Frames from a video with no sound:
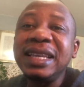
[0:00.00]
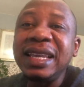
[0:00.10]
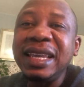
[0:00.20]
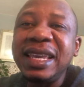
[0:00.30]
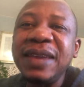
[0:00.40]

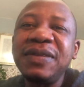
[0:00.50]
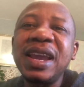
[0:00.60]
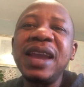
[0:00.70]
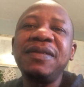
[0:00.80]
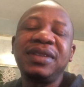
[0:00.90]
He gave
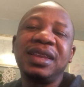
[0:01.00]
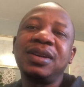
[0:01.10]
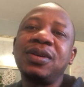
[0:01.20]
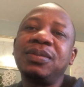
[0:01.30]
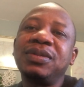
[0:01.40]
everything
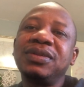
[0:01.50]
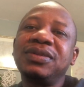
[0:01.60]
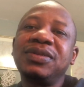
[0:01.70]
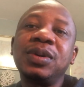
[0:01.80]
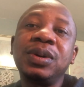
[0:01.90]
up
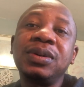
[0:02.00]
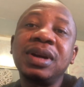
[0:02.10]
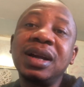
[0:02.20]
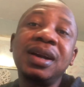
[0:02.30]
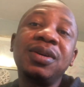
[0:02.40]
for
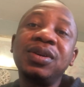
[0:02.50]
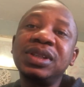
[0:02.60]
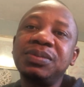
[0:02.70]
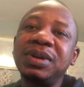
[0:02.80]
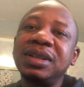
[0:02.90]
her
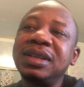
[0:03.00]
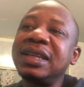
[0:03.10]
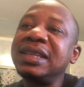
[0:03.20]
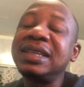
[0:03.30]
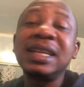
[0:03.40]
husband.
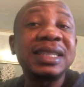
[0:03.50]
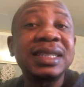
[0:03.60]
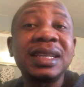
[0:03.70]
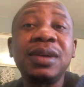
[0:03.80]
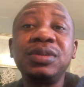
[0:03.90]
That
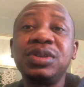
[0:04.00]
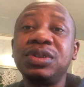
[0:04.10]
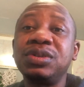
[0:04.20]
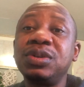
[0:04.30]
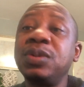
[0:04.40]
is how you
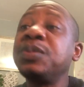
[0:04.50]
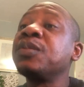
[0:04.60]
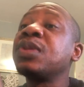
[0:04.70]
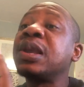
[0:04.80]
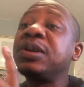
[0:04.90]
should do.
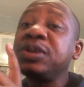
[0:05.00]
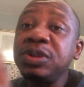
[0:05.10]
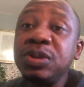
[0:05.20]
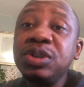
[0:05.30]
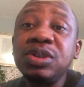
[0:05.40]

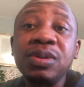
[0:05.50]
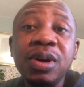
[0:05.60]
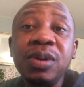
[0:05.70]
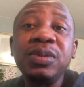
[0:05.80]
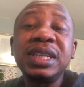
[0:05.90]
You should
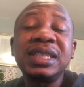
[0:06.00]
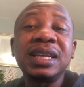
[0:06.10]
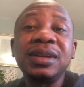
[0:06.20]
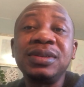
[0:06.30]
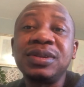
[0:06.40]
always
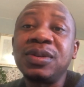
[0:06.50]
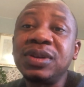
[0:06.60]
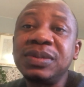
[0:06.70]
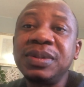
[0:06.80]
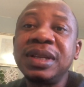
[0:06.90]
tell your
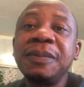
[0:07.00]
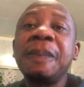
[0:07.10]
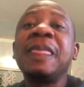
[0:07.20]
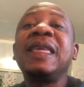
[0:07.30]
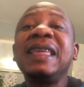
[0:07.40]
husband
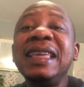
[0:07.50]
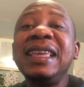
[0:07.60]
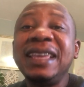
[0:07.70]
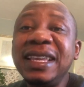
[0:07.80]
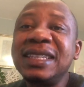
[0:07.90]
he
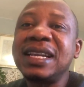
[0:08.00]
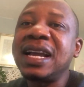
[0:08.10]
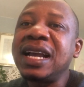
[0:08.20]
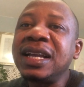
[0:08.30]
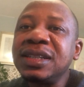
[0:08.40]
is
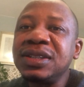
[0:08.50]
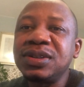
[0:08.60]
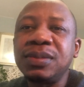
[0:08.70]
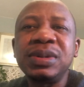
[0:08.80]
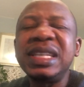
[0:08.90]

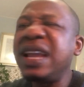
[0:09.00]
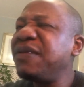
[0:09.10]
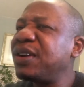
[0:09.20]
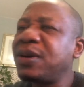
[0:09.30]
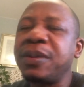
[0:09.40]
handsome.
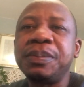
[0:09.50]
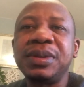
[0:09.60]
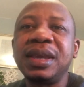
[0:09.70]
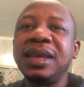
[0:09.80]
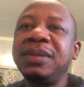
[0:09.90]
Never
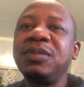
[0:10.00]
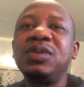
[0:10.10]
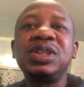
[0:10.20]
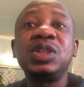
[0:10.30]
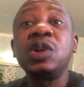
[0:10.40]
compare him
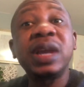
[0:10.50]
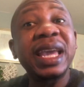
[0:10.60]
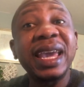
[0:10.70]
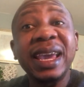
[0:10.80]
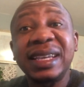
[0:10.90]
with your
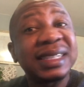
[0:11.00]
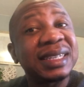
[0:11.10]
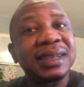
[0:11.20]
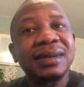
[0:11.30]
ex.